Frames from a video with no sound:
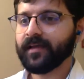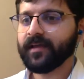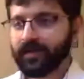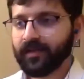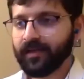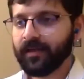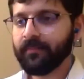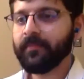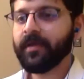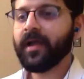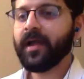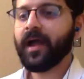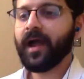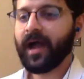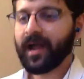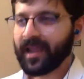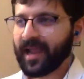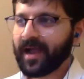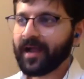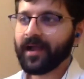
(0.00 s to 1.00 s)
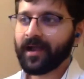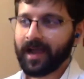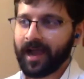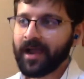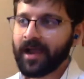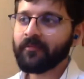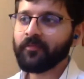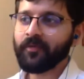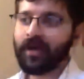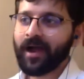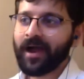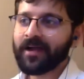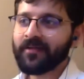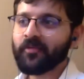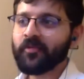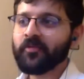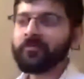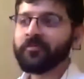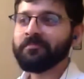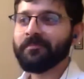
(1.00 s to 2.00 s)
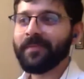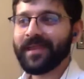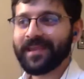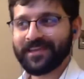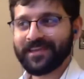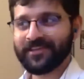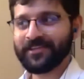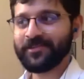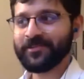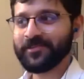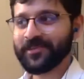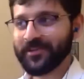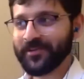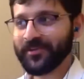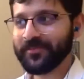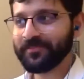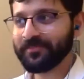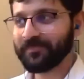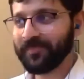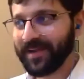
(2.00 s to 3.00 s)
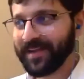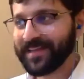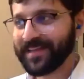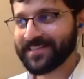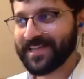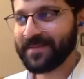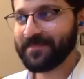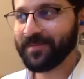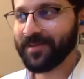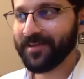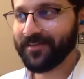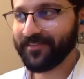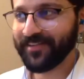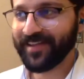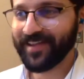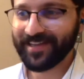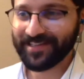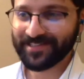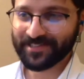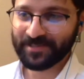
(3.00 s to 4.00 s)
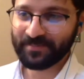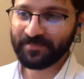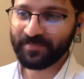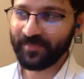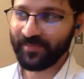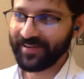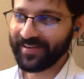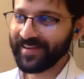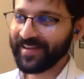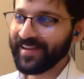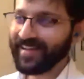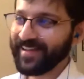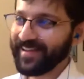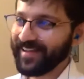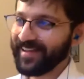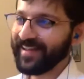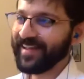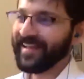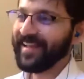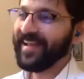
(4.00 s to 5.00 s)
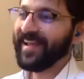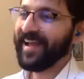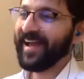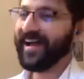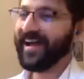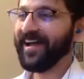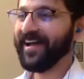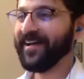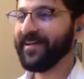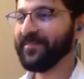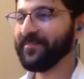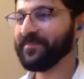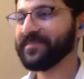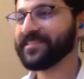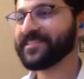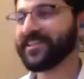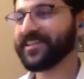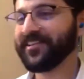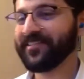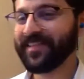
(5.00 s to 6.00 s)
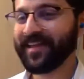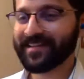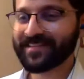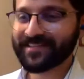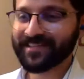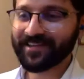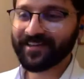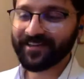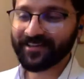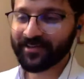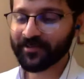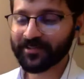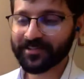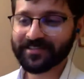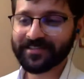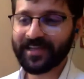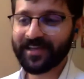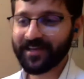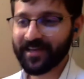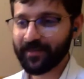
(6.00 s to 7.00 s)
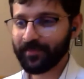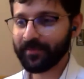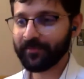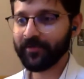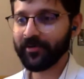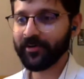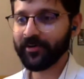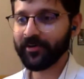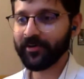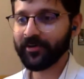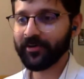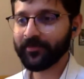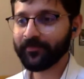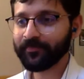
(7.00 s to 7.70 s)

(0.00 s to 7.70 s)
I will make you do an example of it at some point, so that you understand it a bit more.